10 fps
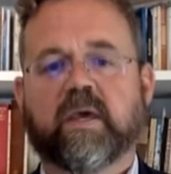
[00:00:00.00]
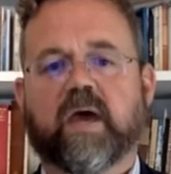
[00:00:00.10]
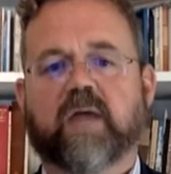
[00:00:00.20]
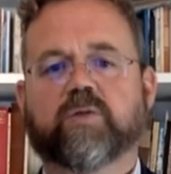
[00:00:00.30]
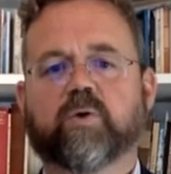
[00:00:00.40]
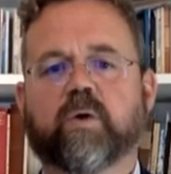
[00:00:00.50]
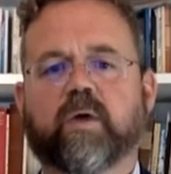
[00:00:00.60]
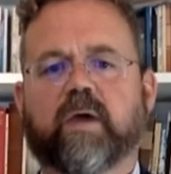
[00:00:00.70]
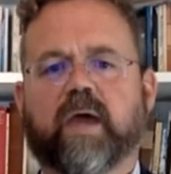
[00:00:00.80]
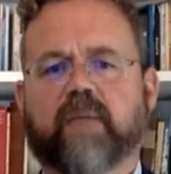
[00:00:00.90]
And so,
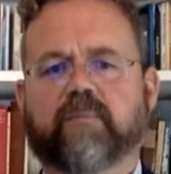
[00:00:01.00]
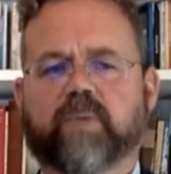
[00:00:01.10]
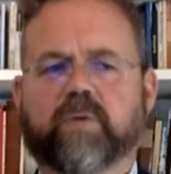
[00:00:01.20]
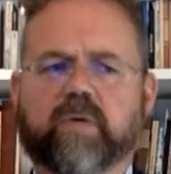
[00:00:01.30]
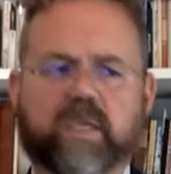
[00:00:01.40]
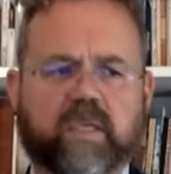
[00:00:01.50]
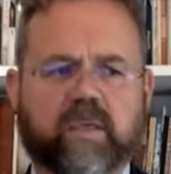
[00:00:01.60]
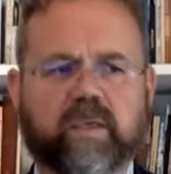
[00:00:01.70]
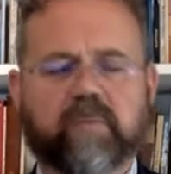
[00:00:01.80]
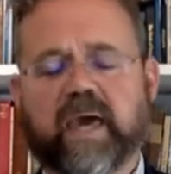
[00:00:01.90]
um, you know, he,
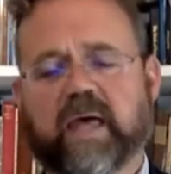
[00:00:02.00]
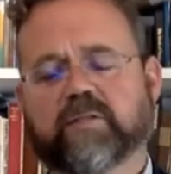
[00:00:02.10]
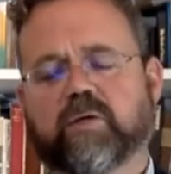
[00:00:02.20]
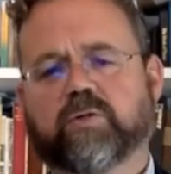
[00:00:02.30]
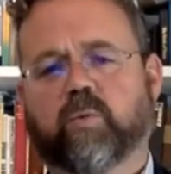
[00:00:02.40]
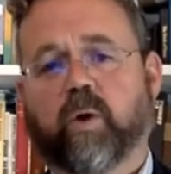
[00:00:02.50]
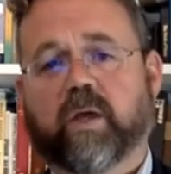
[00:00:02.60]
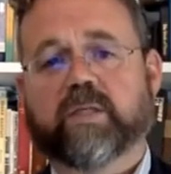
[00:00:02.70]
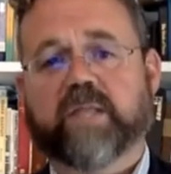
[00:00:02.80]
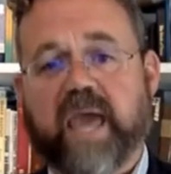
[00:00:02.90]
he began to, to
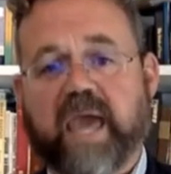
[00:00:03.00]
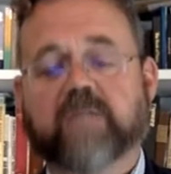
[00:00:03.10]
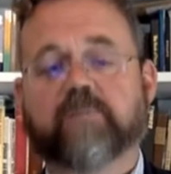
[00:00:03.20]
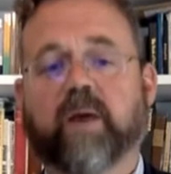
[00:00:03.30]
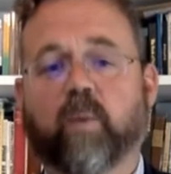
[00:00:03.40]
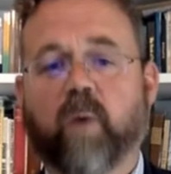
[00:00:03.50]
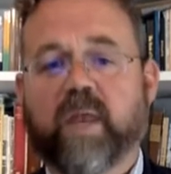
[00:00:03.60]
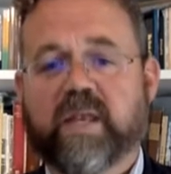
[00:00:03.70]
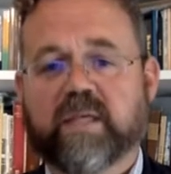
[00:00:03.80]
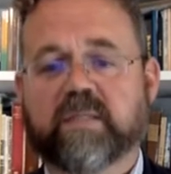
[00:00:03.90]
work as an expert
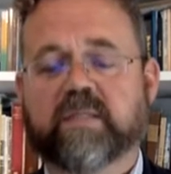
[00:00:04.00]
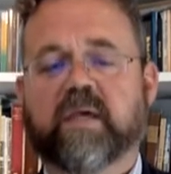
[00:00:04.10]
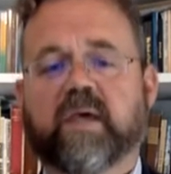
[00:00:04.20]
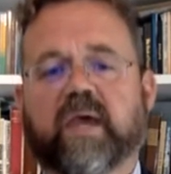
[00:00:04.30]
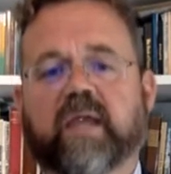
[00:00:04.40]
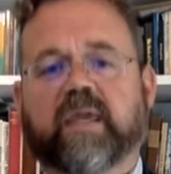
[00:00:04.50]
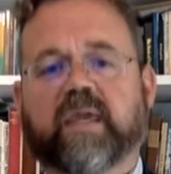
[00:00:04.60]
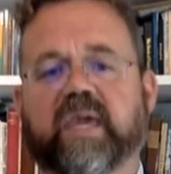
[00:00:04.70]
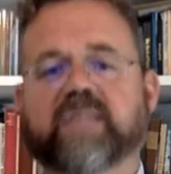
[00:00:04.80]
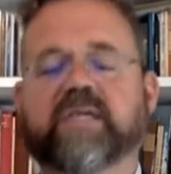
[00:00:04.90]
witness in
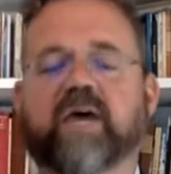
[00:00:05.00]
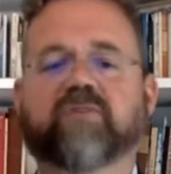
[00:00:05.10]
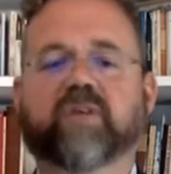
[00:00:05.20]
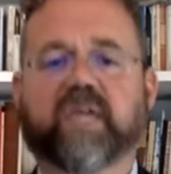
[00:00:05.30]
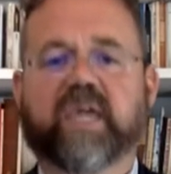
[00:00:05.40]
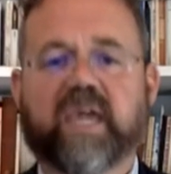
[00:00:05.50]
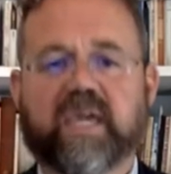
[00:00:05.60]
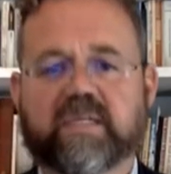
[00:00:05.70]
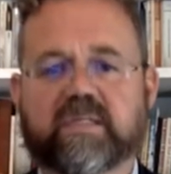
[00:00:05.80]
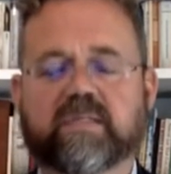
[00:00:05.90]
case after
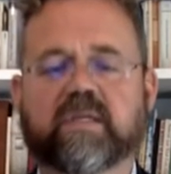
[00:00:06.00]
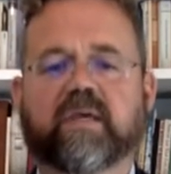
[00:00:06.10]
case